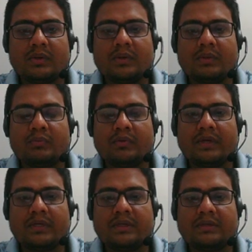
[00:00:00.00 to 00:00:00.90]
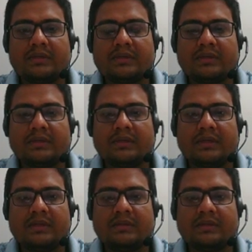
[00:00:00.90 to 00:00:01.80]
provided
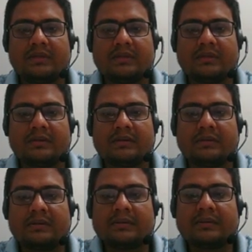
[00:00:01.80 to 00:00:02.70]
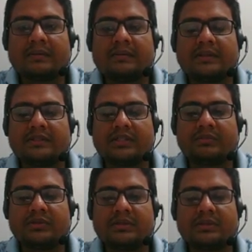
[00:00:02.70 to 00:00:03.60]
in the
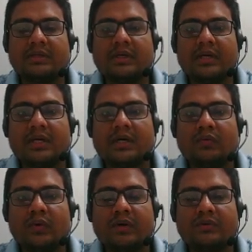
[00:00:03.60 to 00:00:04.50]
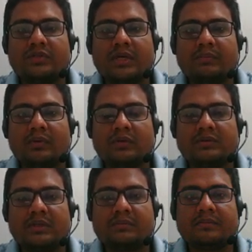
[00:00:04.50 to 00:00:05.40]
description, where we shall upload
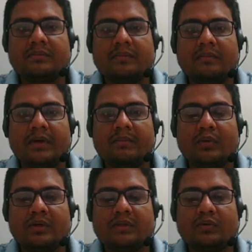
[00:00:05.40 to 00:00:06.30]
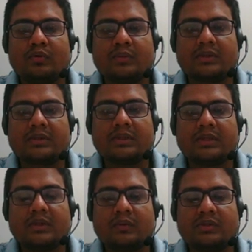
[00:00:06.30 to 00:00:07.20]
some important homework
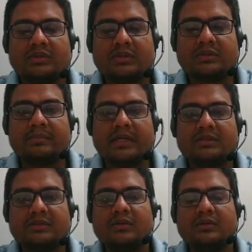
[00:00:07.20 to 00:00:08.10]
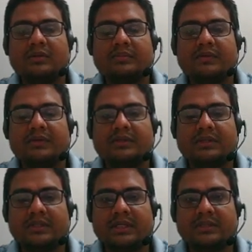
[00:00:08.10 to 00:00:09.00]
questions based on the previous year
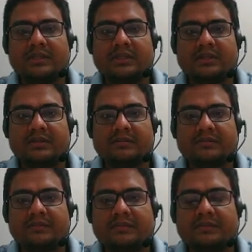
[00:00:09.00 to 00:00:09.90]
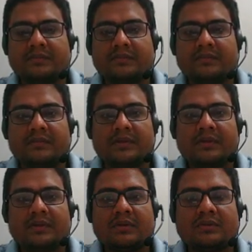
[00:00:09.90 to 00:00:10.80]
KCET exam.
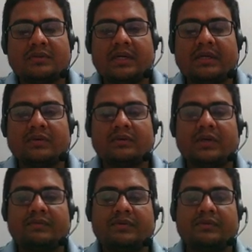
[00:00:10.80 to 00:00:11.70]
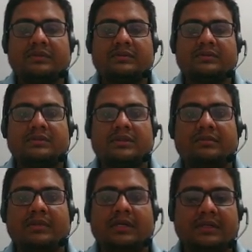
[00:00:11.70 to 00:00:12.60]
So thank you everyone.
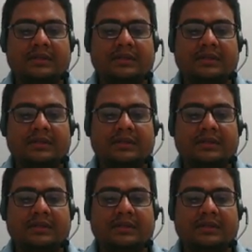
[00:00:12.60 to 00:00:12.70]
Bye.